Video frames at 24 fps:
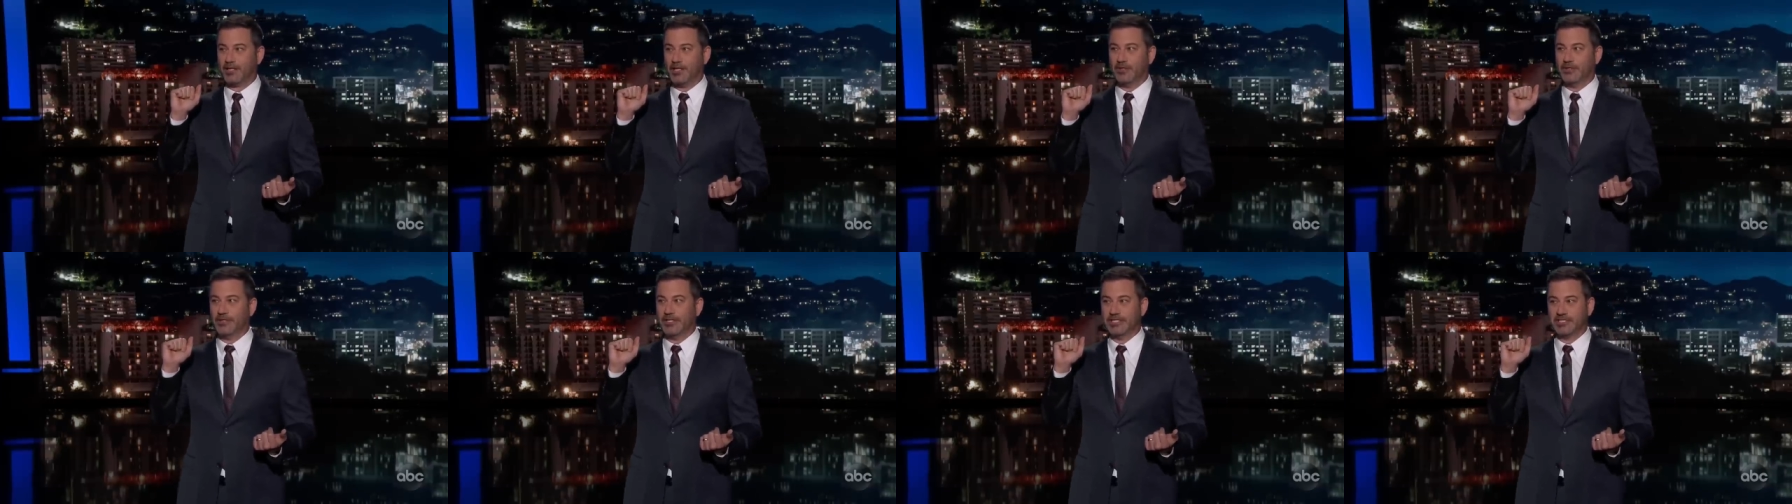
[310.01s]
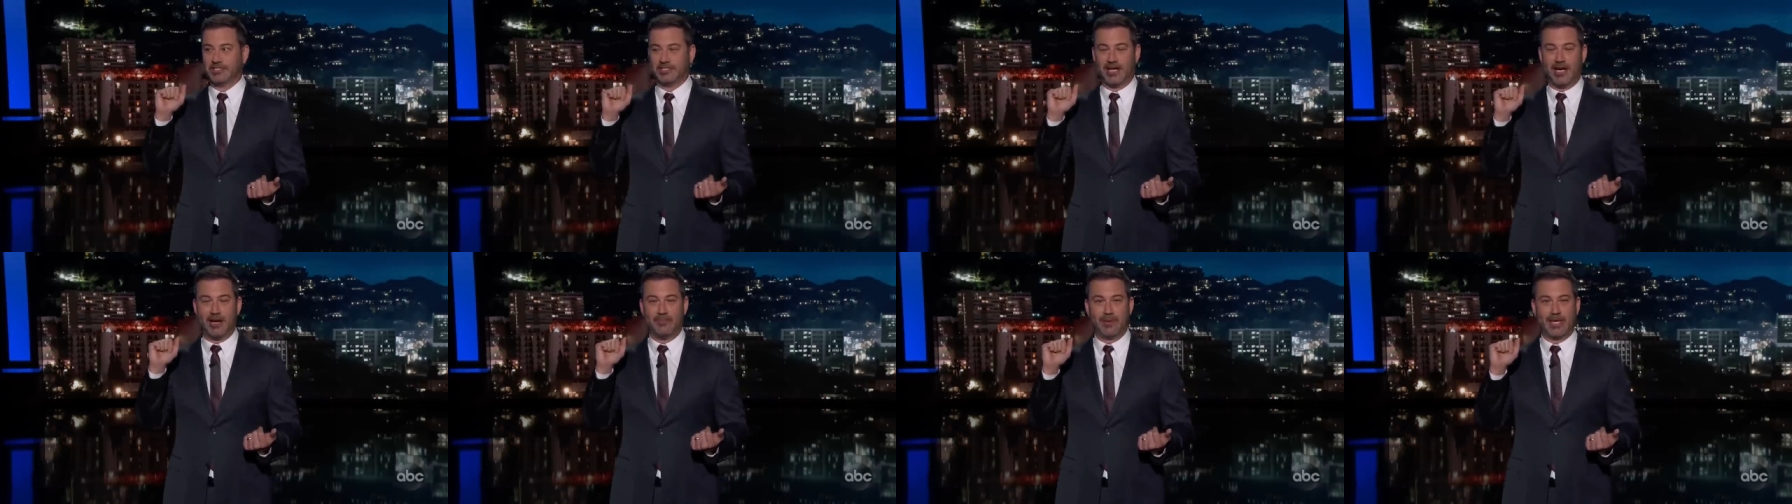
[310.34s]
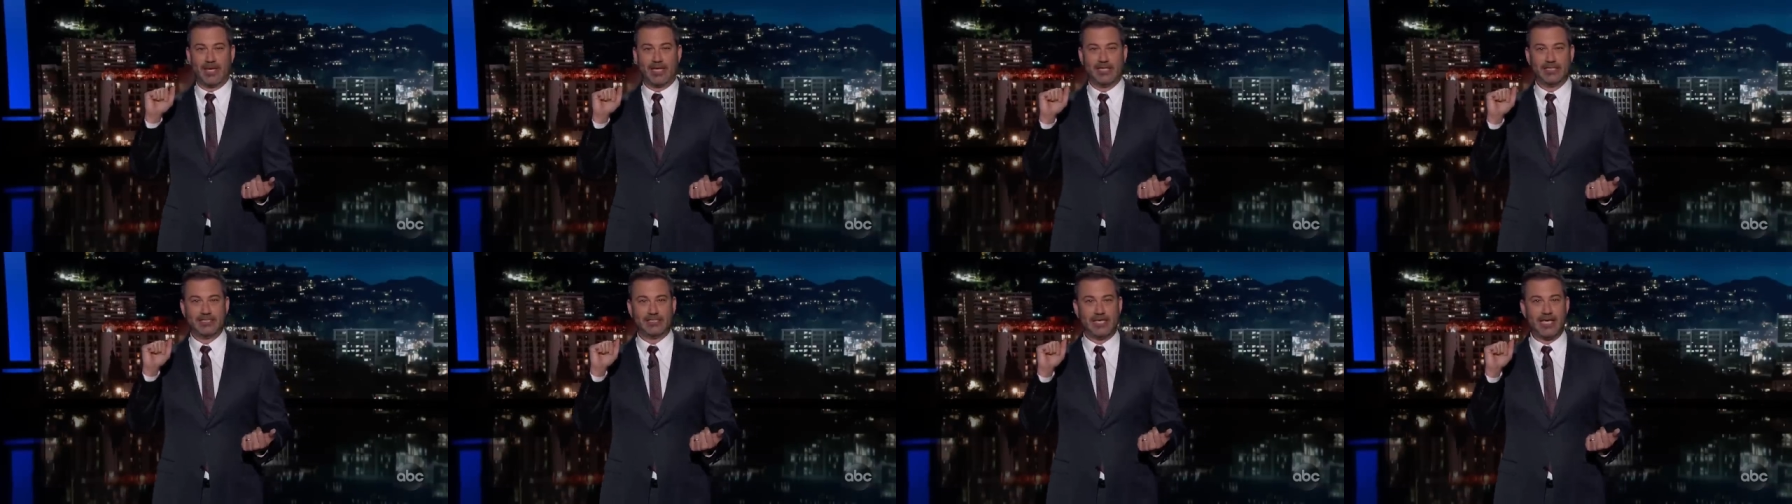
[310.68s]
glue this time
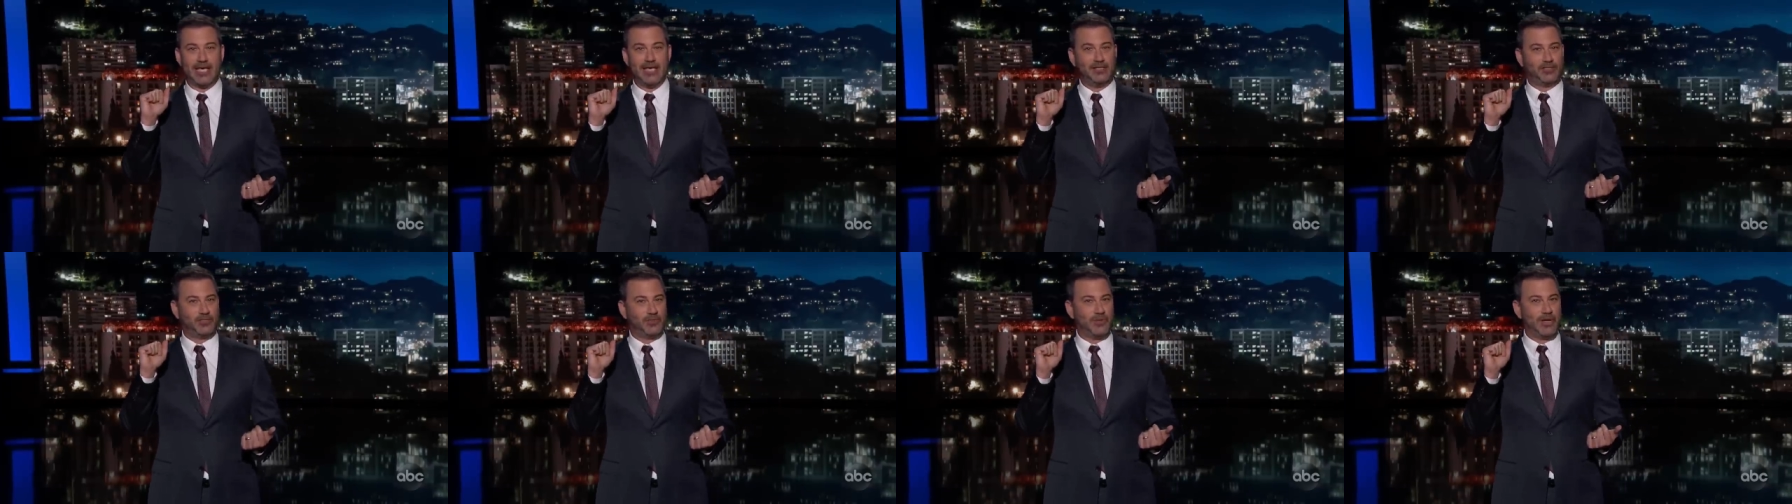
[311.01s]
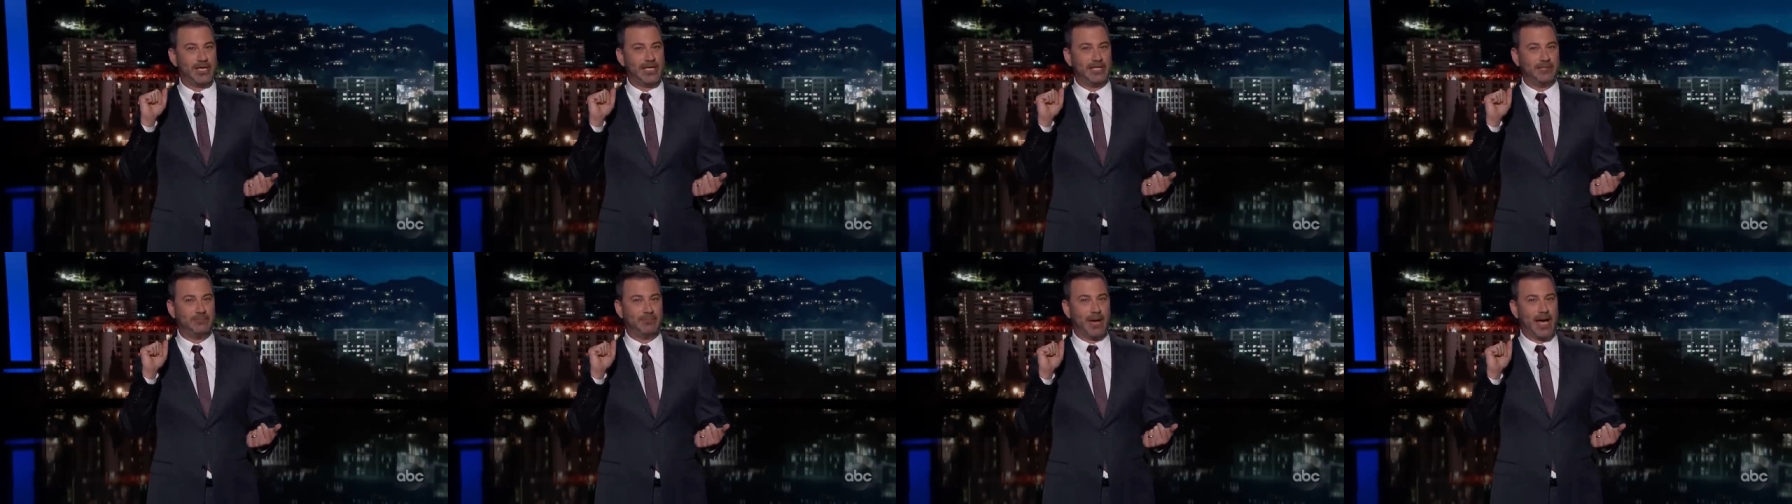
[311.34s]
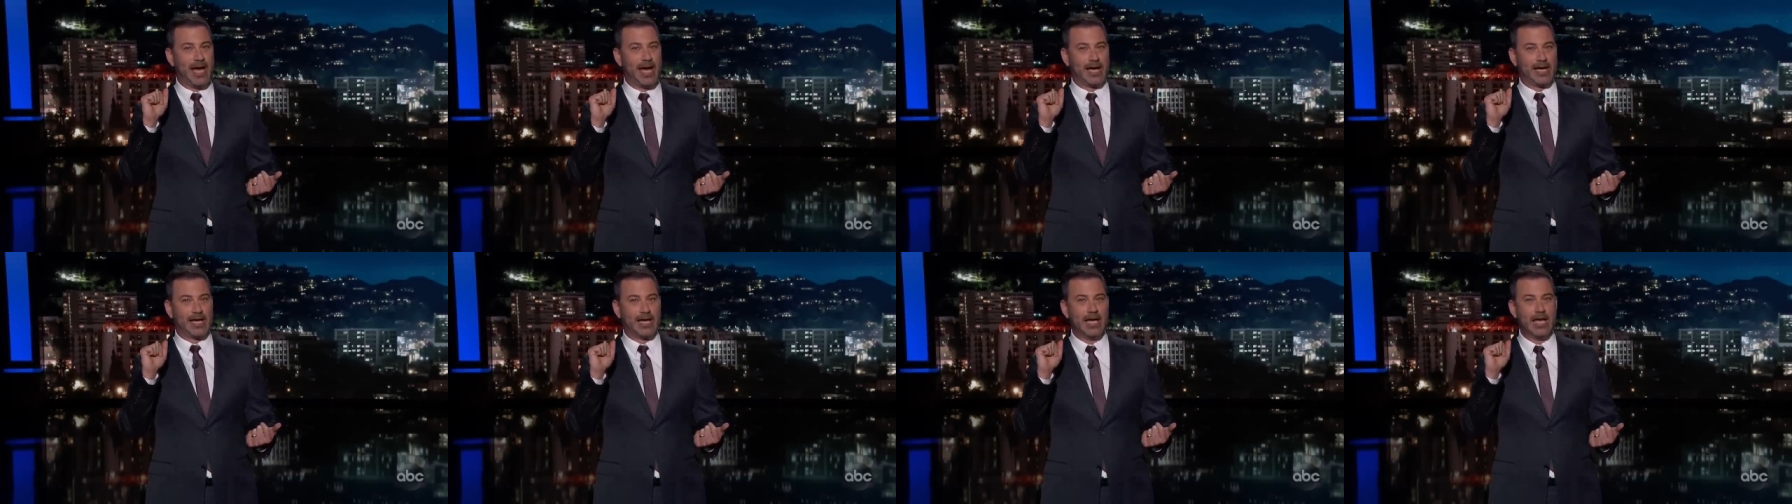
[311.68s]
because he tweeted
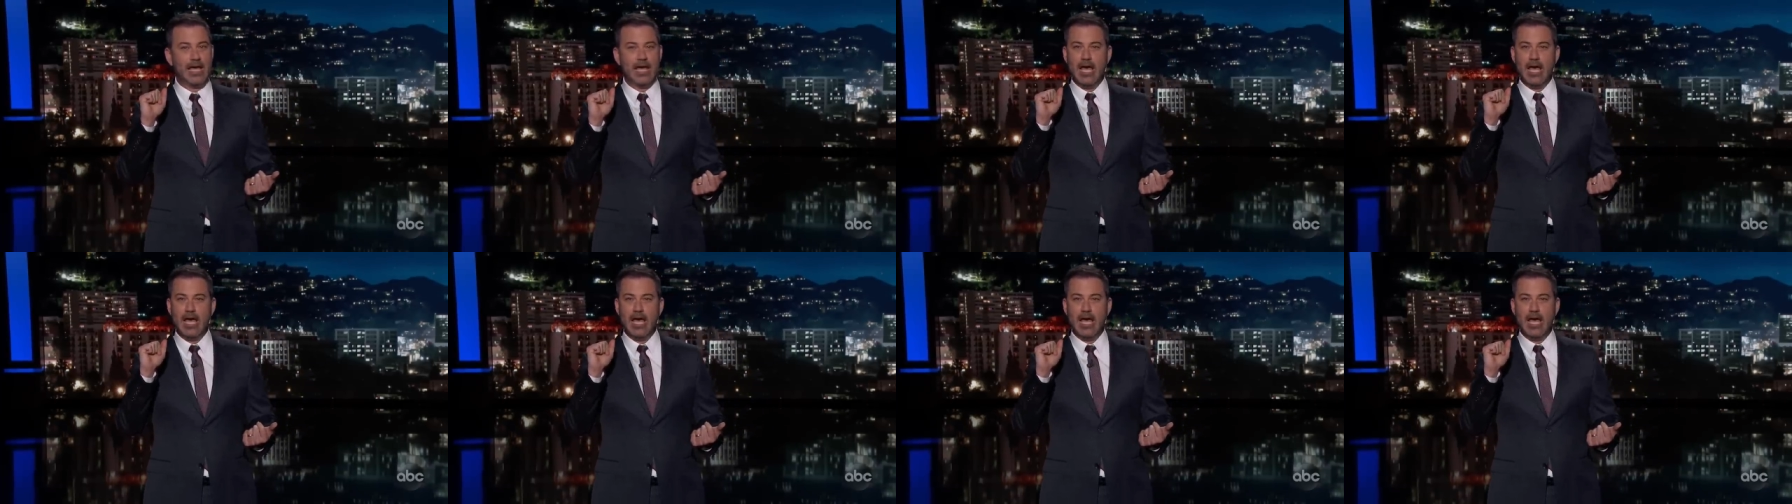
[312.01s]
back,